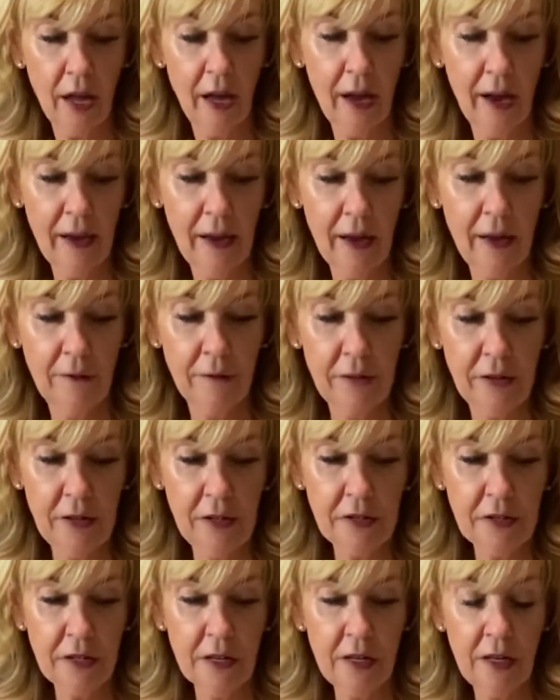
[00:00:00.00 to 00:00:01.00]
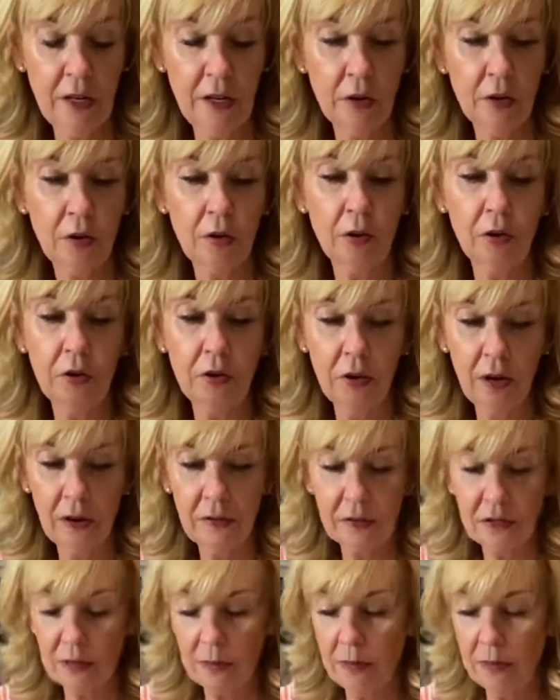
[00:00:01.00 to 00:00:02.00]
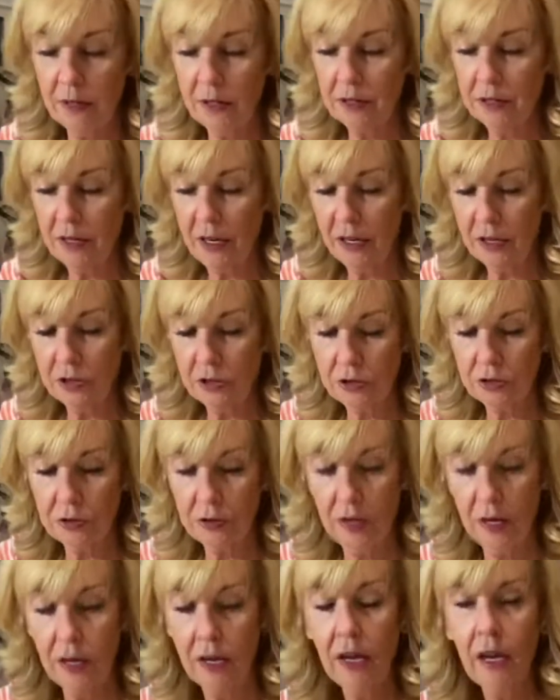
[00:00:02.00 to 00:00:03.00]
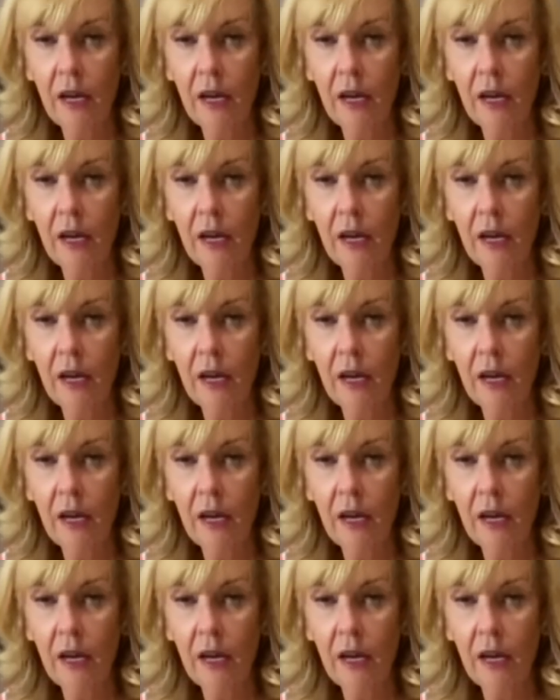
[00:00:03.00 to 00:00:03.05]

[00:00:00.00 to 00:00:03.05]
I have these in here, or you have some of this extra,